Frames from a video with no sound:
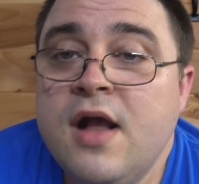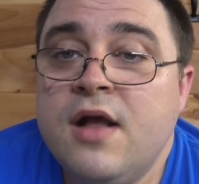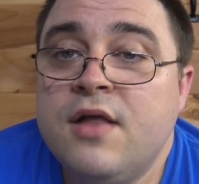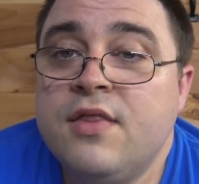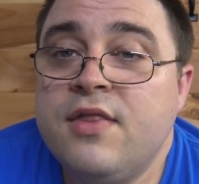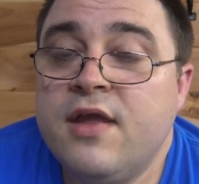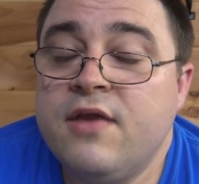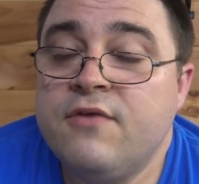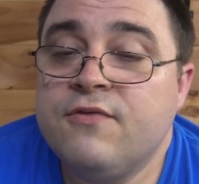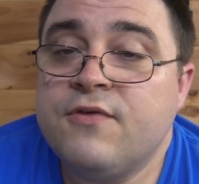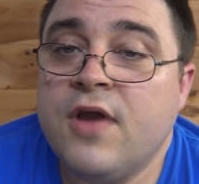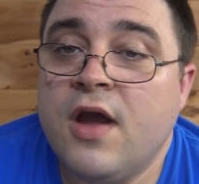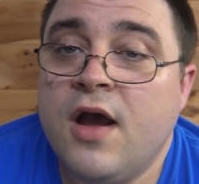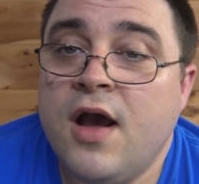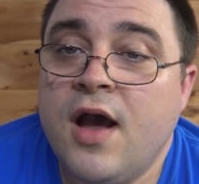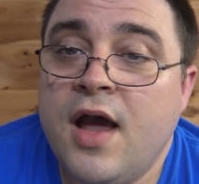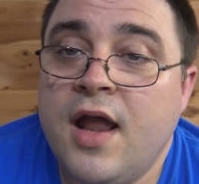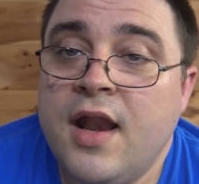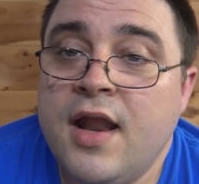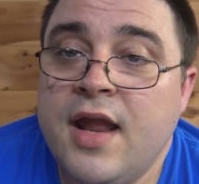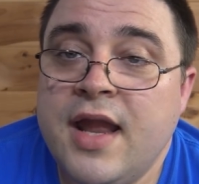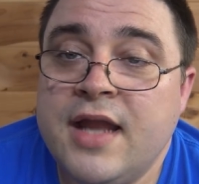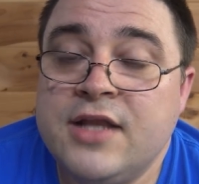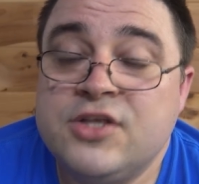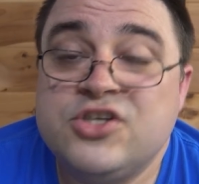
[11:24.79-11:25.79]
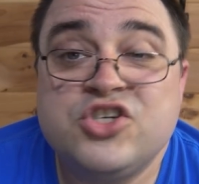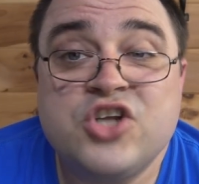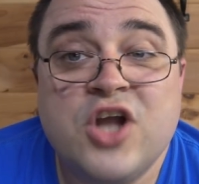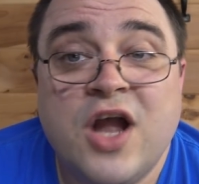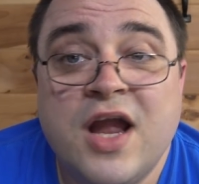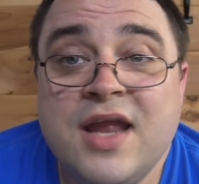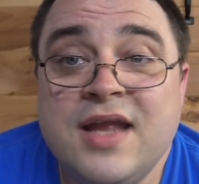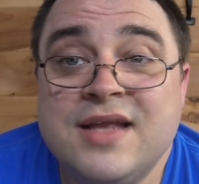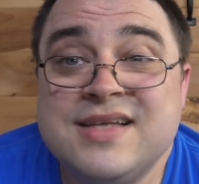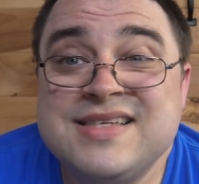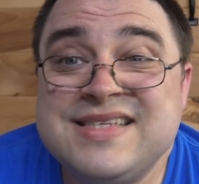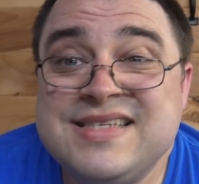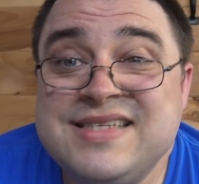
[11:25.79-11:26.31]
They've got a
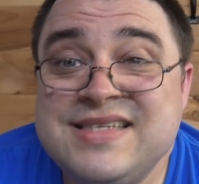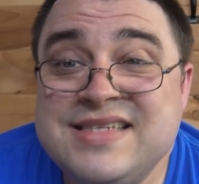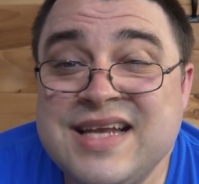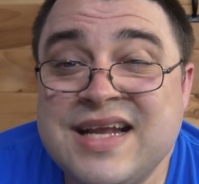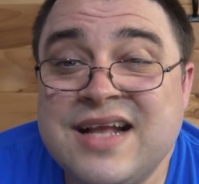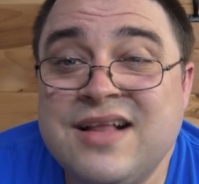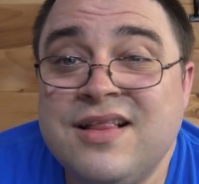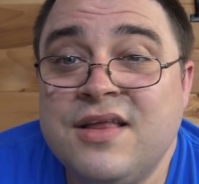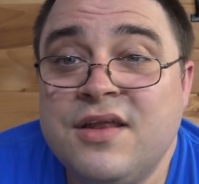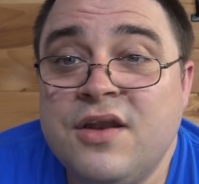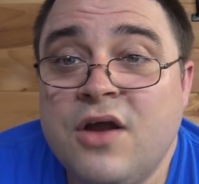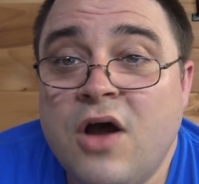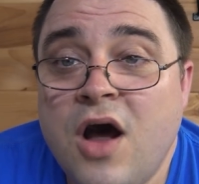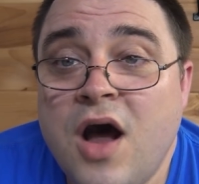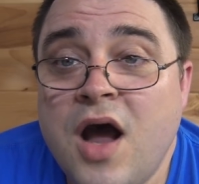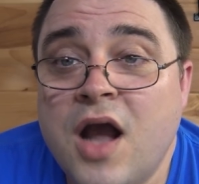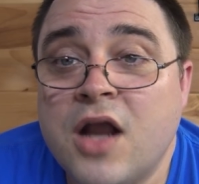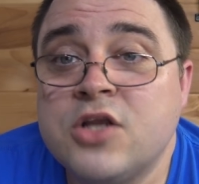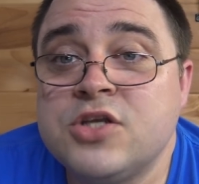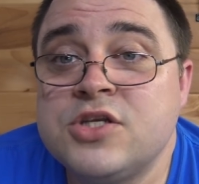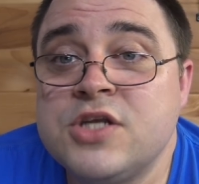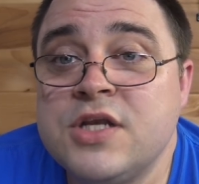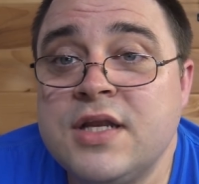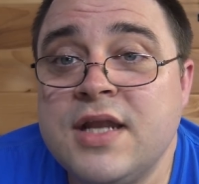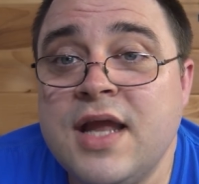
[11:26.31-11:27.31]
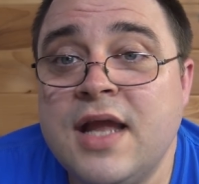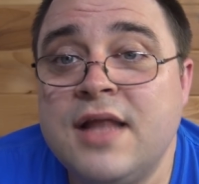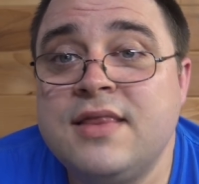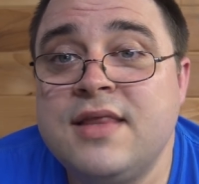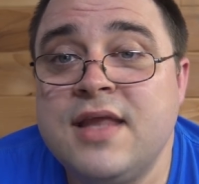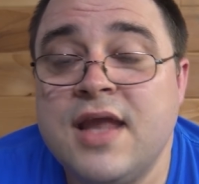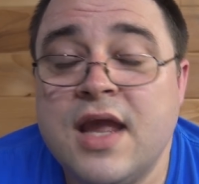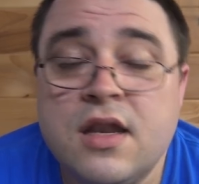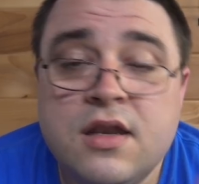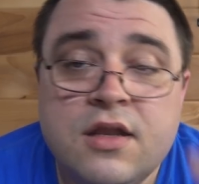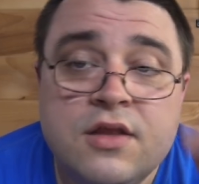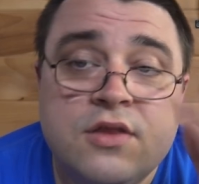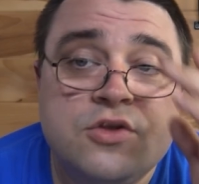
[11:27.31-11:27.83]
giant cichlid auction at
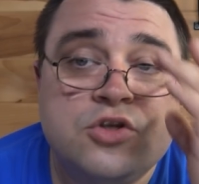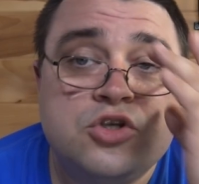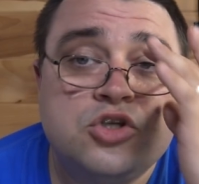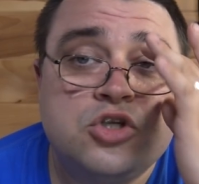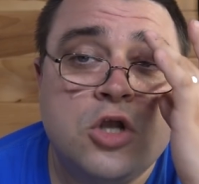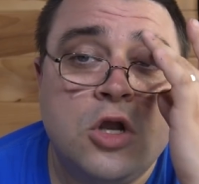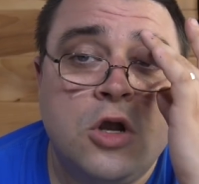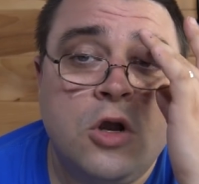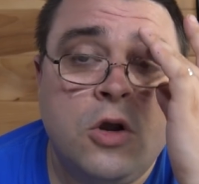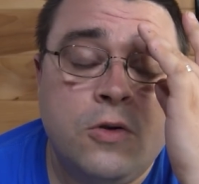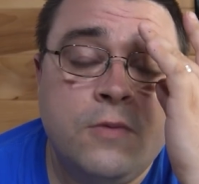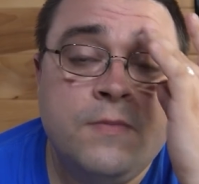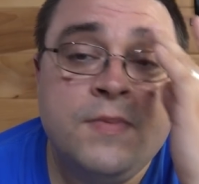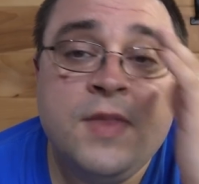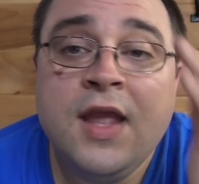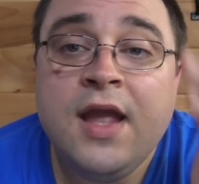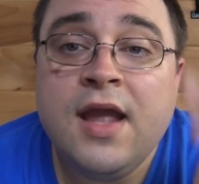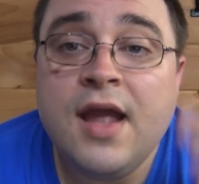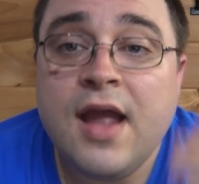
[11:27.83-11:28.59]
the end of the show.